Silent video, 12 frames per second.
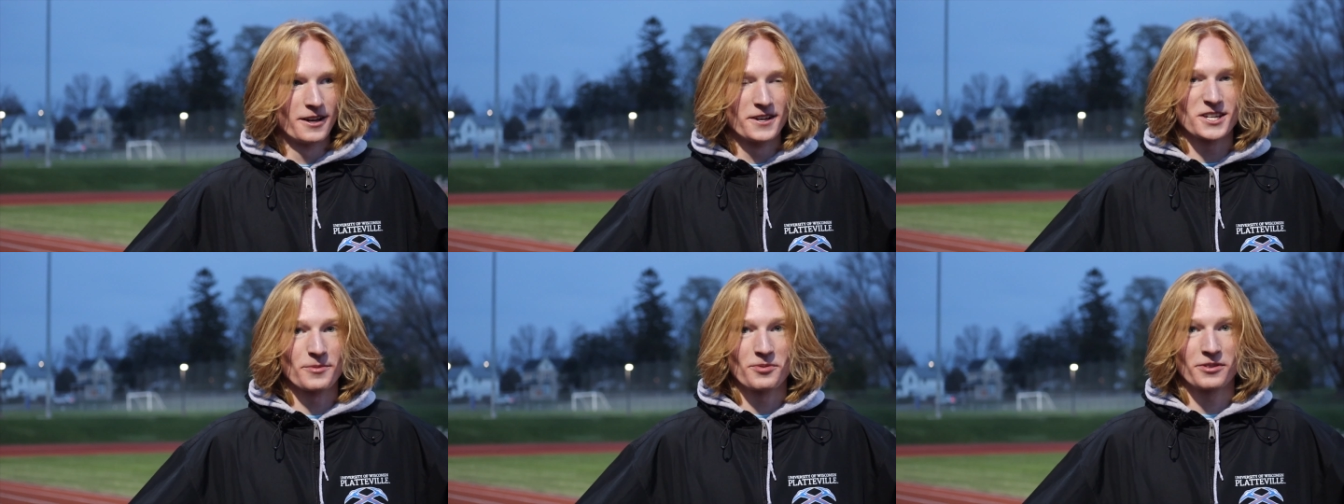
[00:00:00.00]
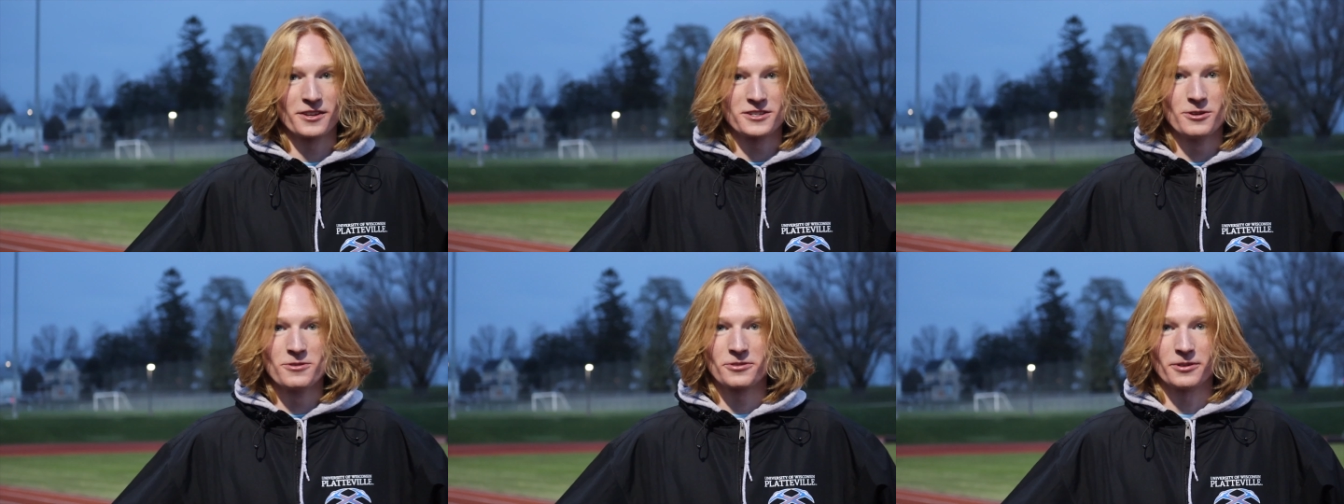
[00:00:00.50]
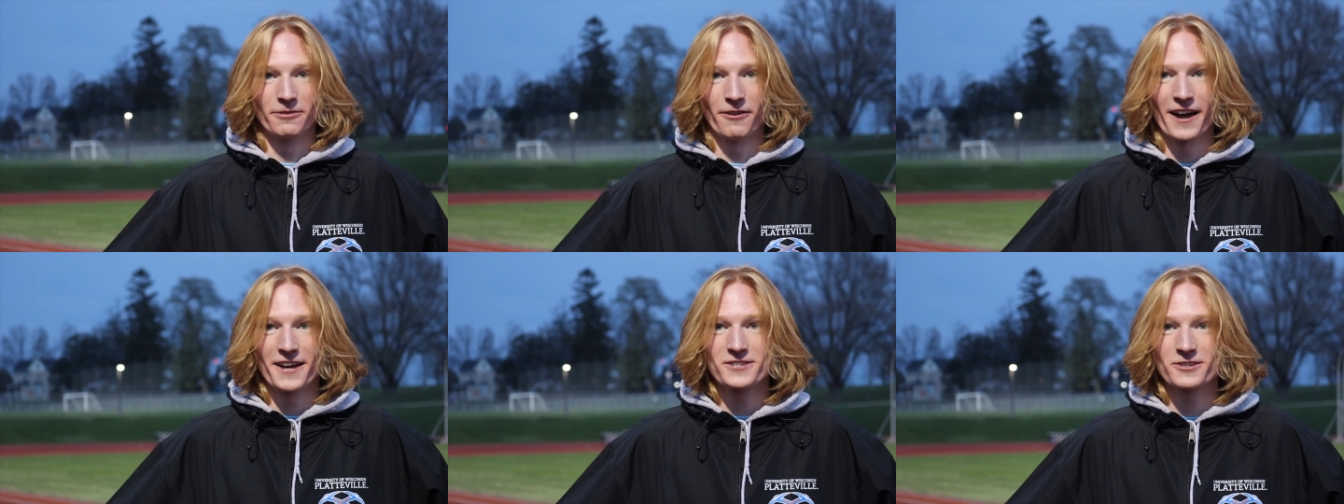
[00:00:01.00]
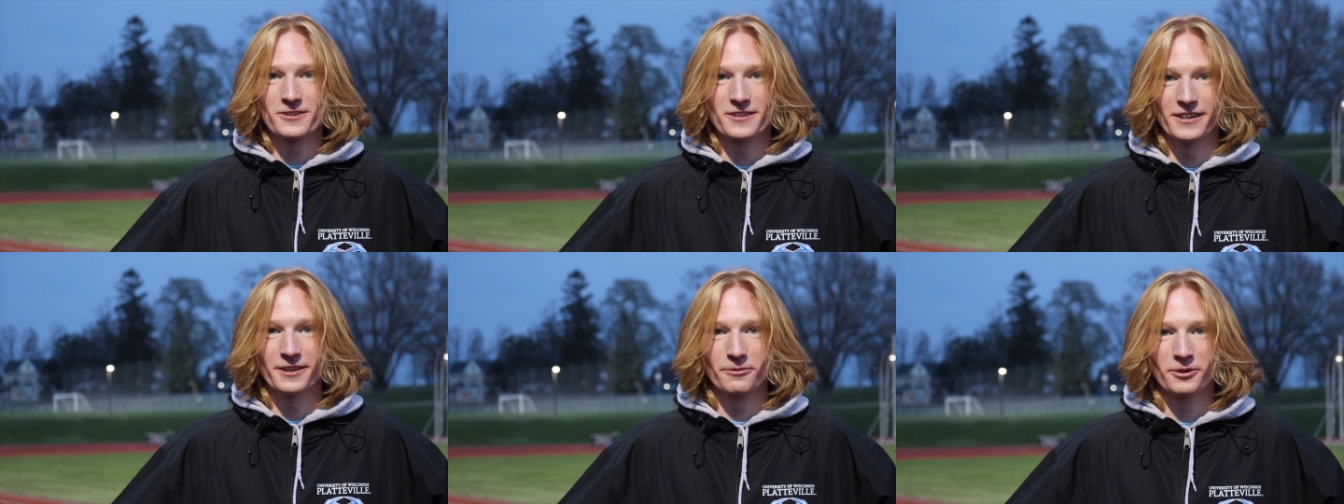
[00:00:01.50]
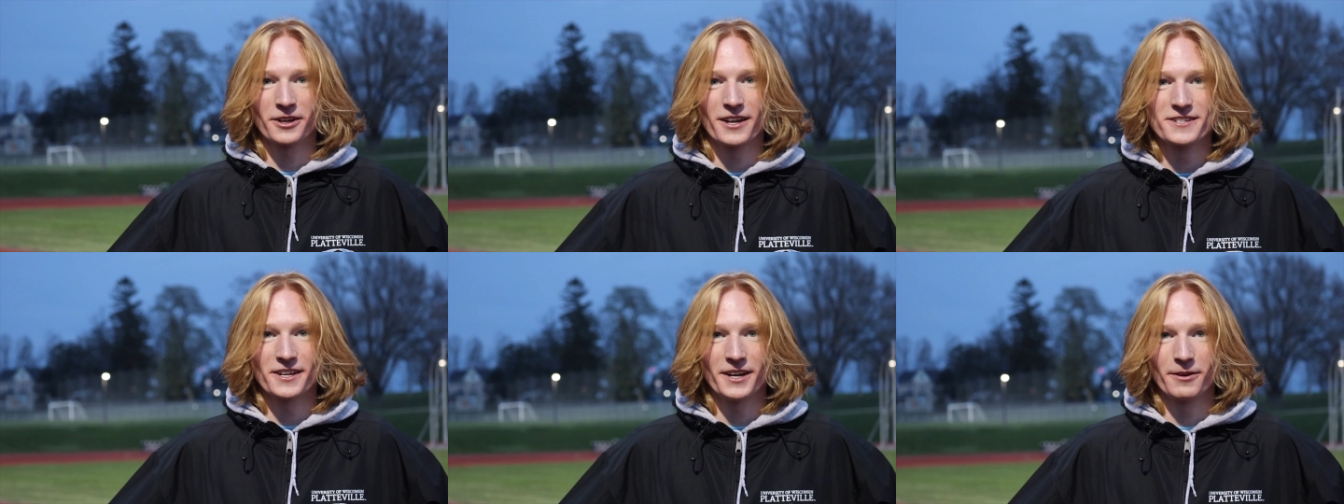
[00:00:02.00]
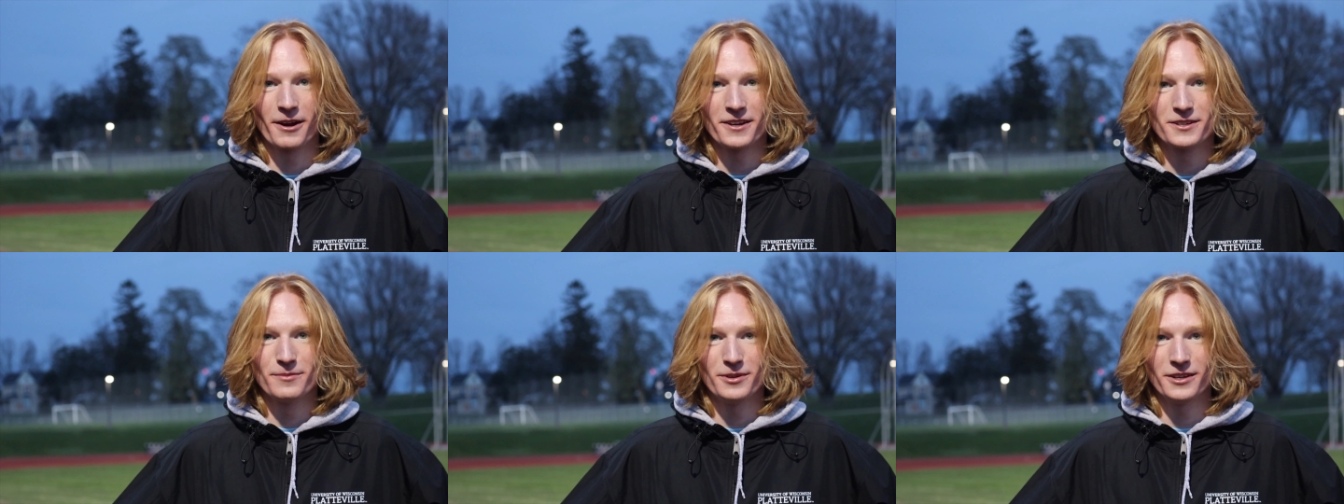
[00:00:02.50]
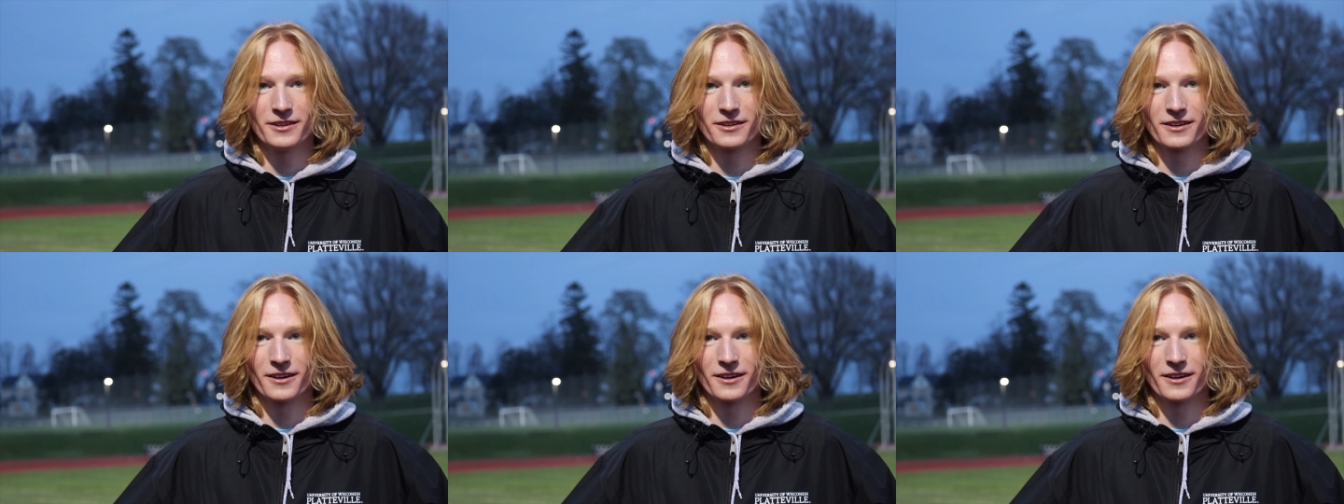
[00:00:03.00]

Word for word: something that's usually faster than it really has any right to be.